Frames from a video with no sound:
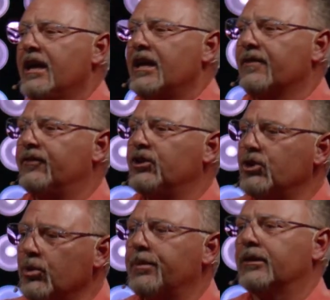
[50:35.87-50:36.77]
if
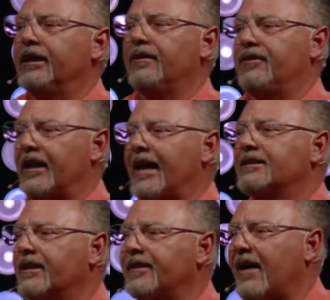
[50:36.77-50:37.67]
you believe that I
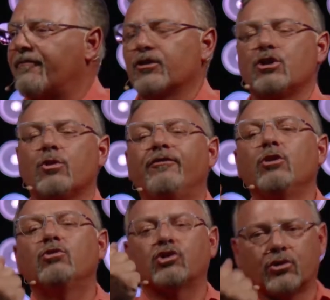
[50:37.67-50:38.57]
did that for you, if
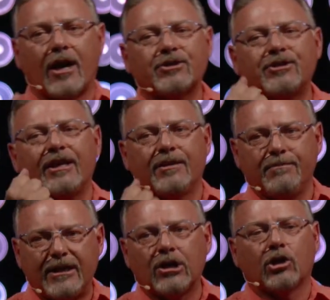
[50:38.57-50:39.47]
you trust in
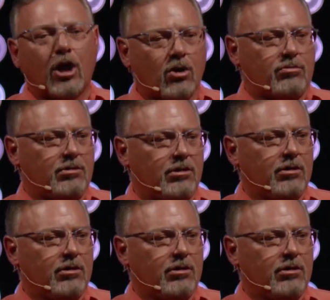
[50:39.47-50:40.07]
me alone,